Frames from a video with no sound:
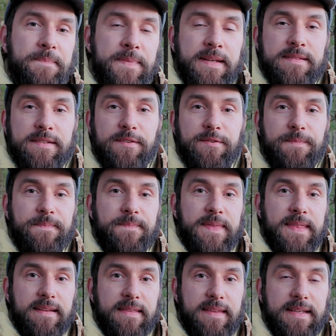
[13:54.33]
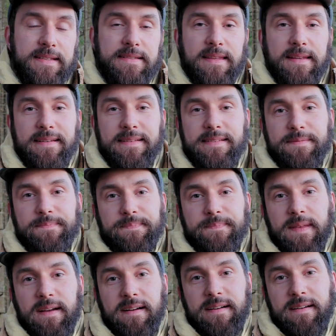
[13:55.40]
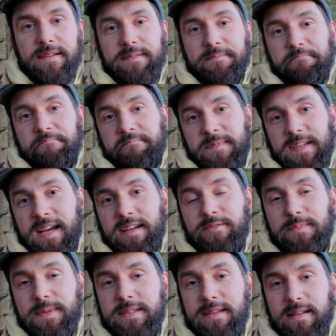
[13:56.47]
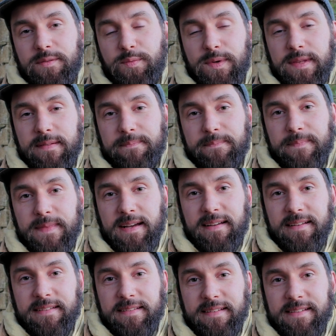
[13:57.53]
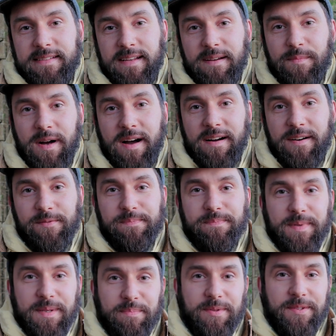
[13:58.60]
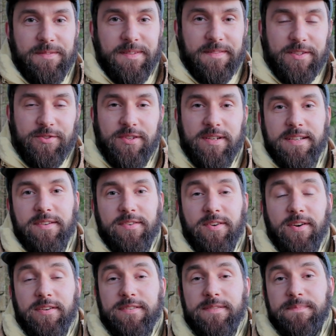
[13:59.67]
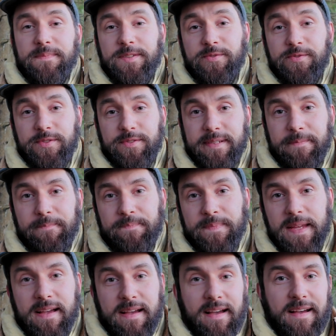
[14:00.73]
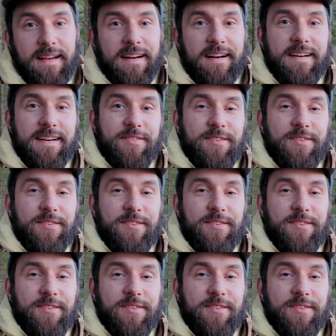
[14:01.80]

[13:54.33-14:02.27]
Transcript: So these things had to be dealt with, and somehow people eventually got used to it.